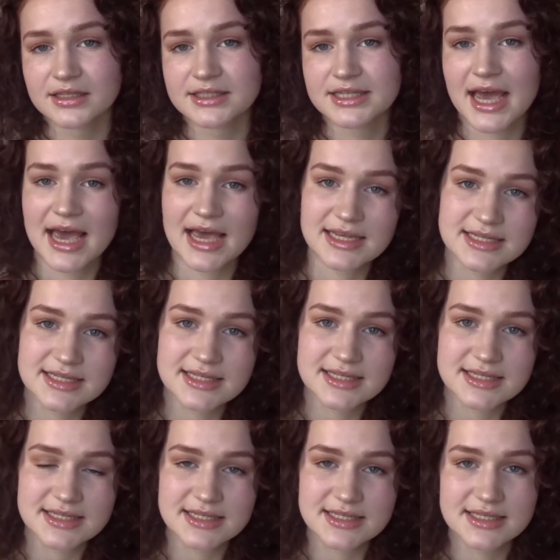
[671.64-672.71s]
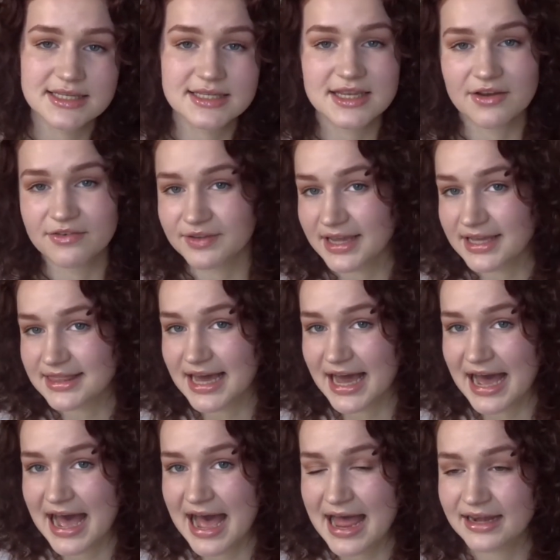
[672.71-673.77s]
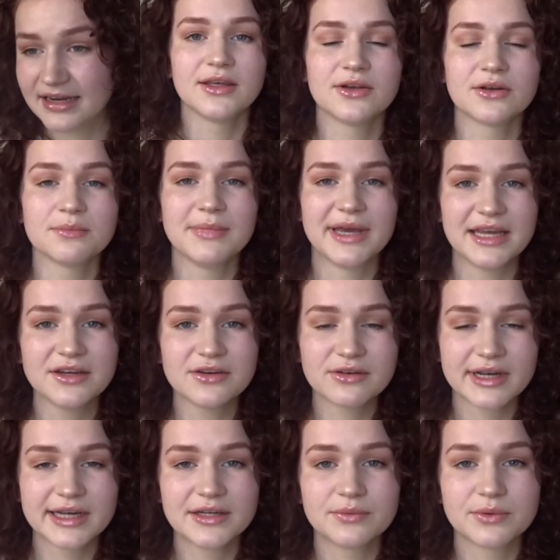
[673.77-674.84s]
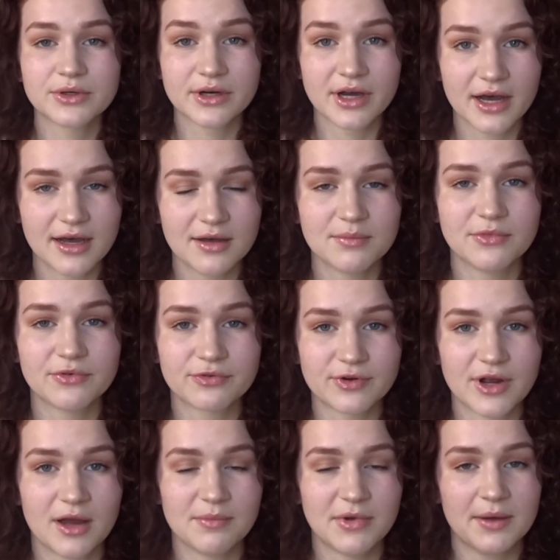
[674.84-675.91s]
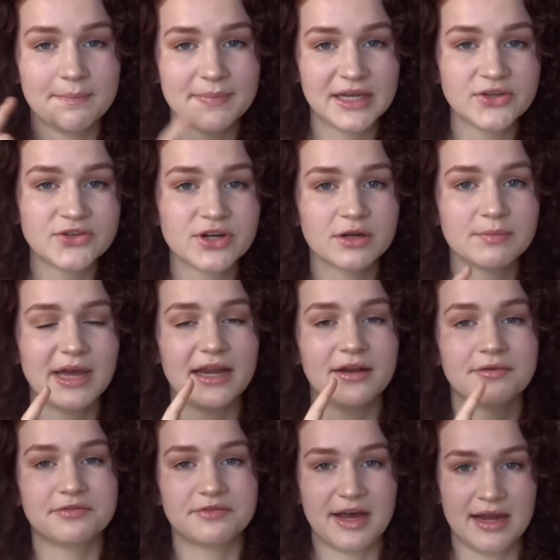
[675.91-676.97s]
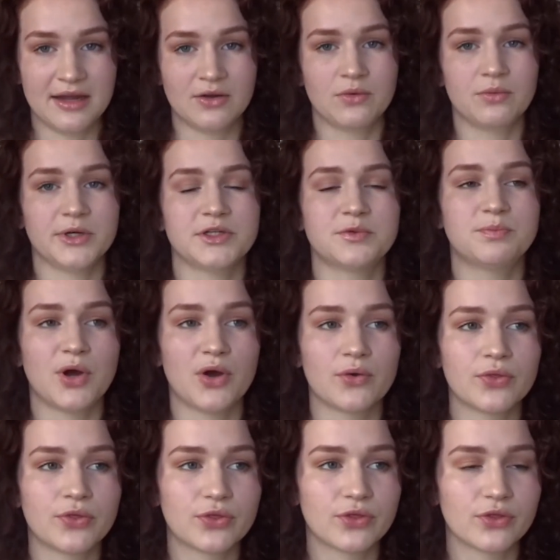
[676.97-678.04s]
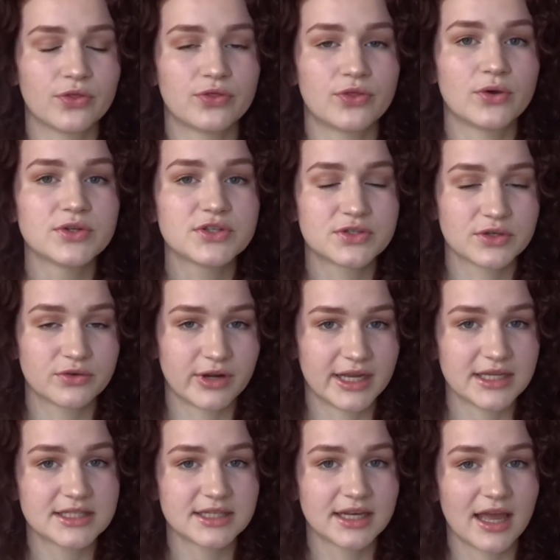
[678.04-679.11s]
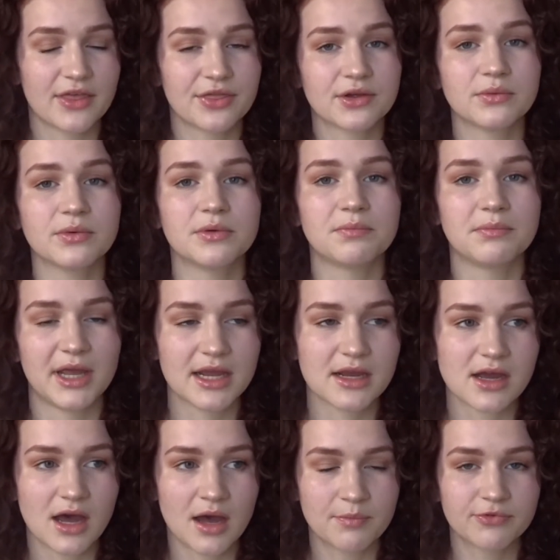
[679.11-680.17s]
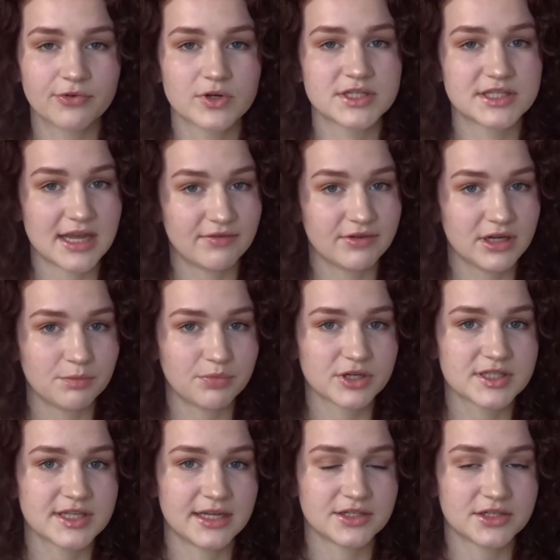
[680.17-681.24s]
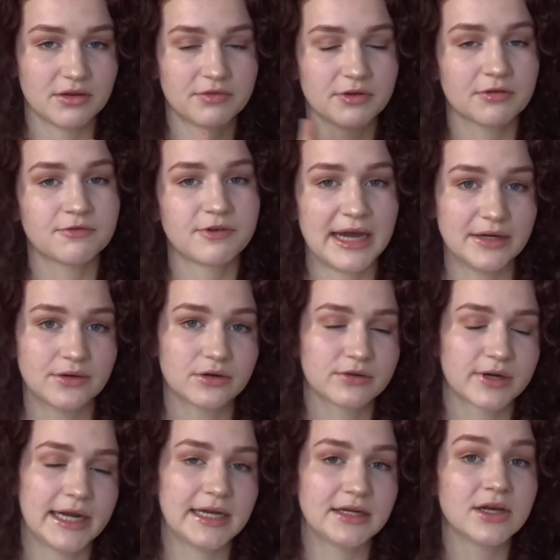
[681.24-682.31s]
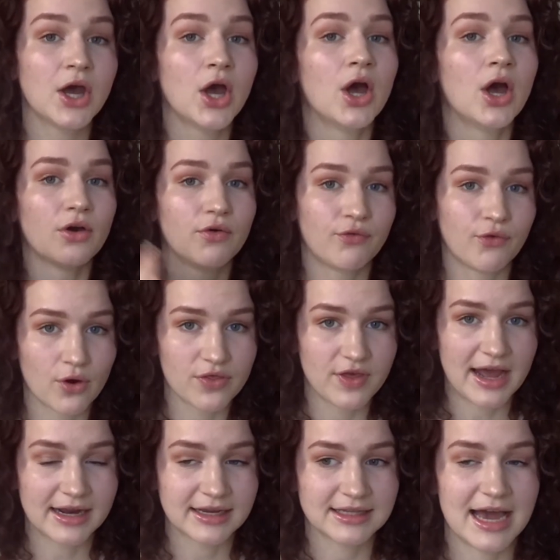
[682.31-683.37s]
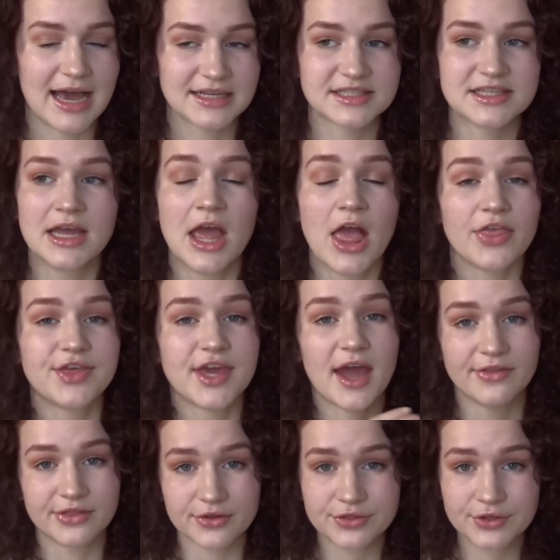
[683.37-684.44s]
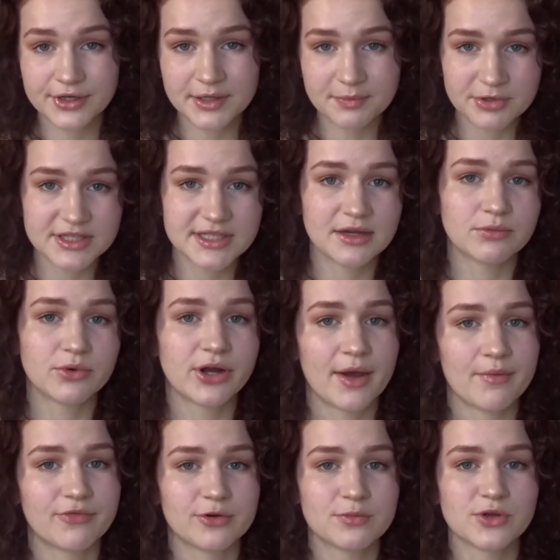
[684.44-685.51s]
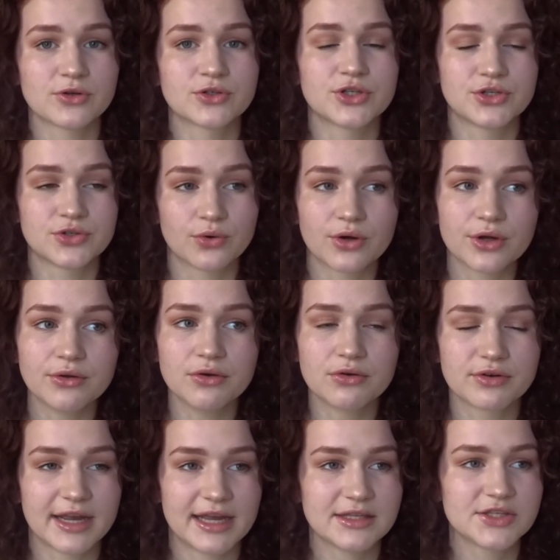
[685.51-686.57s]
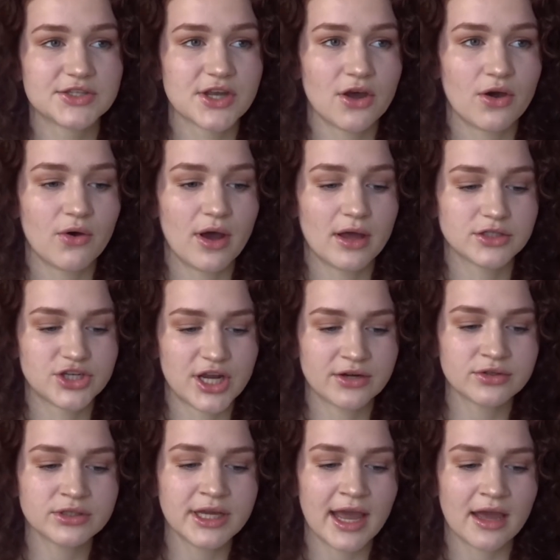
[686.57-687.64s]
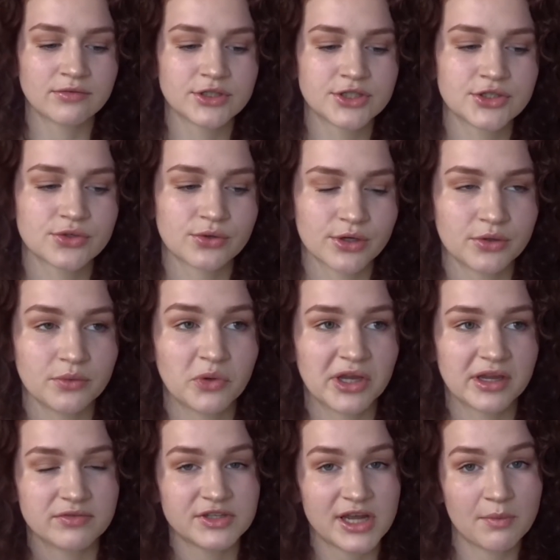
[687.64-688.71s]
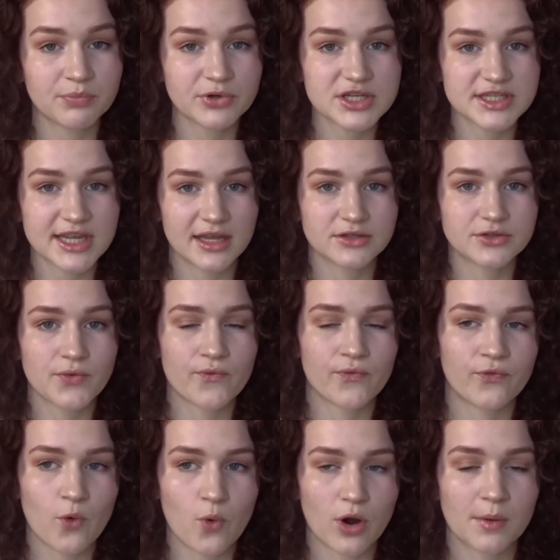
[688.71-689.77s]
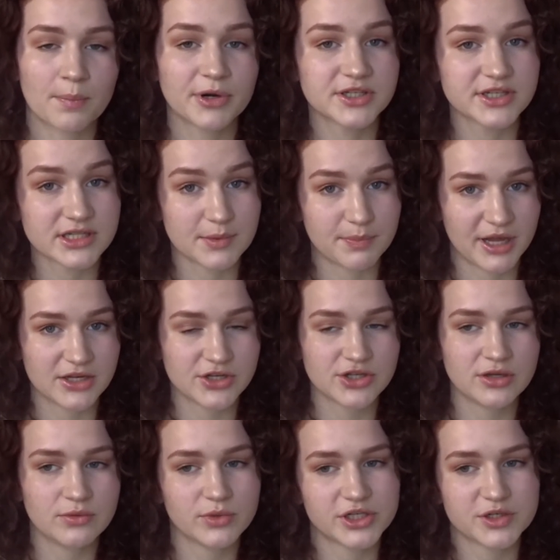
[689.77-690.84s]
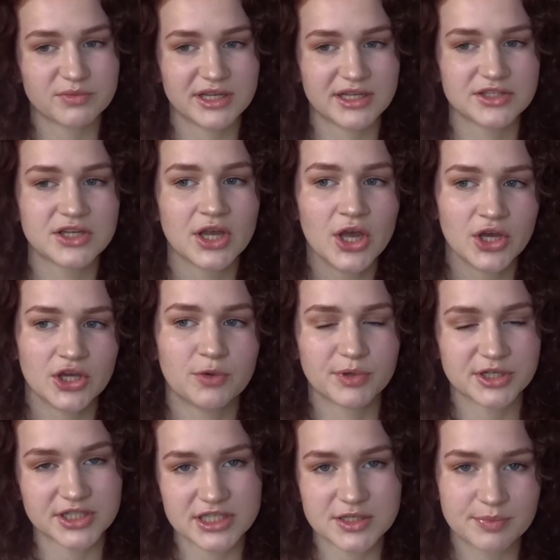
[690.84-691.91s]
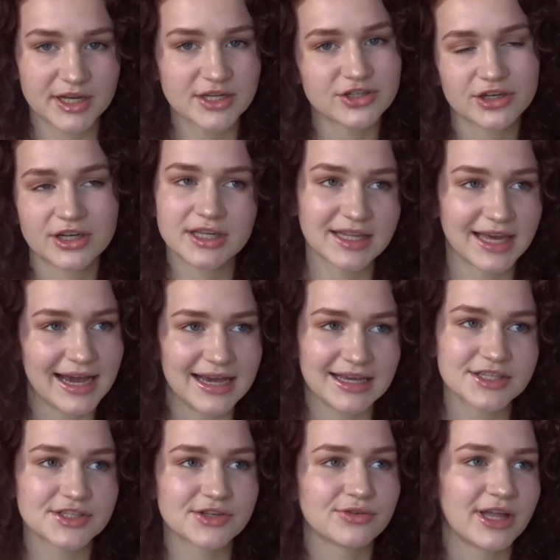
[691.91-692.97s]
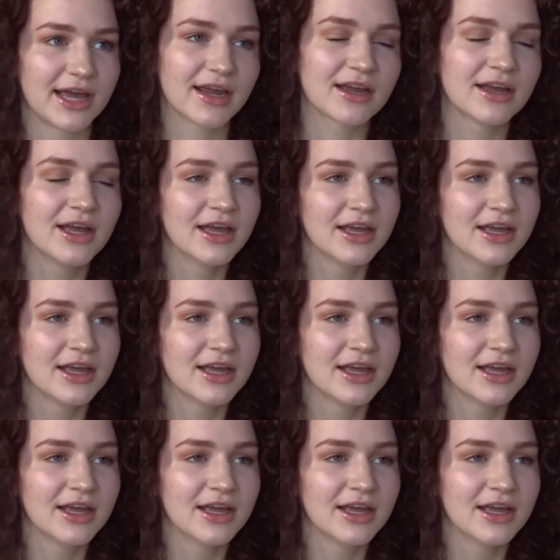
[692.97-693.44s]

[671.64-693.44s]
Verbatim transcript: tests, stuff like that. Your main grade will come from a midterm and a final, which both those grades together will make up for 70% of your final grade for that class. The other 30% will come from your tutorial grade. So generally every tutorial will give 10% for participation, which means you participate during class, you like